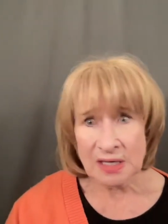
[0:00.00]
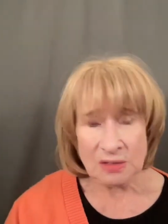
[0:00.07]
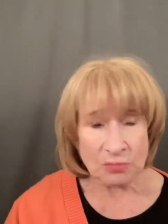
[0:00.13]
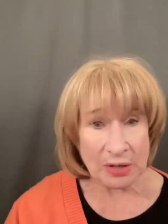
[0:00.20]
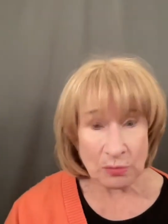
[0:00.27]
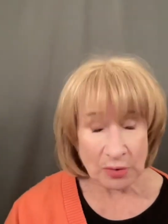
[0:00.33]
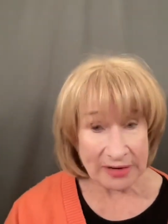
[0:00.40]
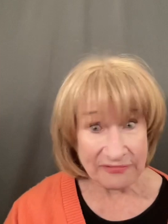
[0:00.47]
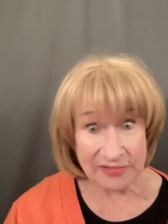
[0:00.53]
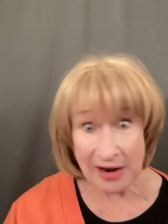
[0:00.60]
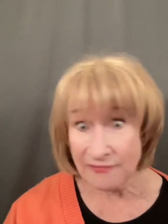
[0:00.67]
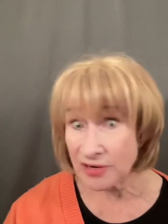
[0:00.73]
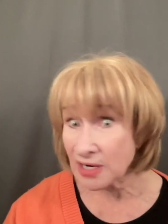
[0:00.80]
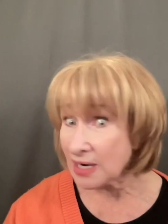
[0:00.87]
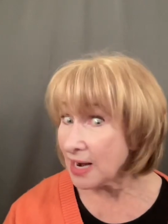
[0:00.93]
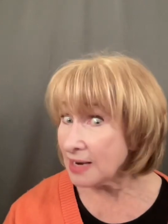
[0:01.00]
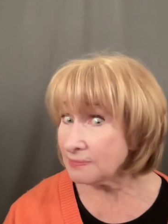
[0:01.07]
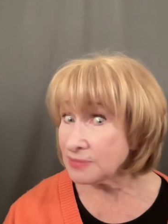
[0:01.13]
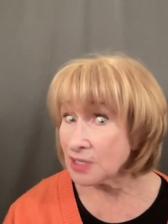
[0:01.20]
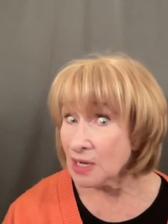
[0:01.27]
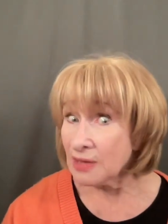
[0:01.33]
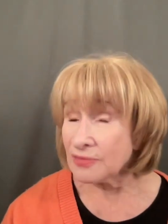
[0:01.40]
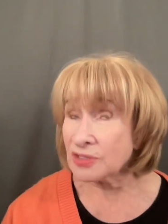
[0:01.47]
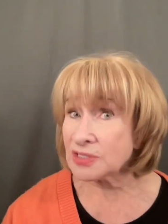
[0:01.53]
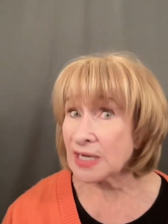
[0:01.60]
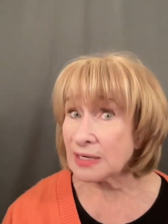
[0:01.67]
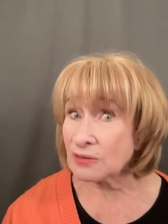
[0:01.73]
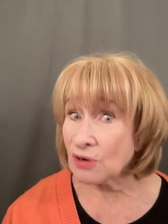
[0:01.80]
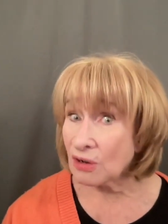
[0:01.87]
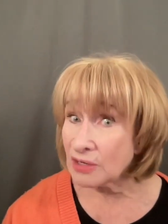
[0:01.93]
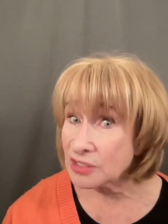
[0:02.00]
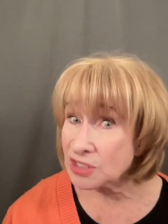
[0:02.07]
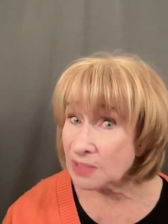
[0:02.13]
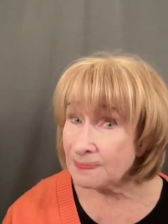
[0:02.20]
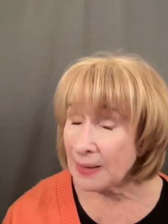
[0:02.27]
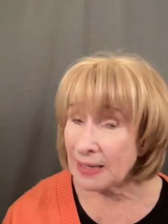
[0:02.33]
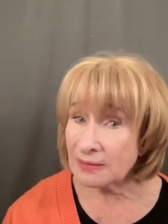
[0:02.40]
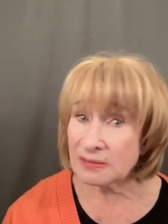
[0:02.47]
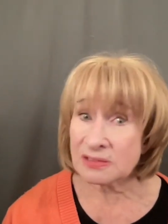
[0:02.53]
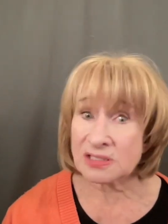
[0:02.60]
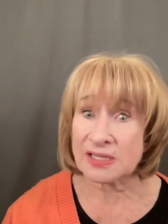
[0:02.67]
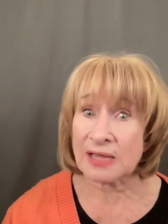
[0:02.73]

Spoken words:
We've never claimed the technology patents.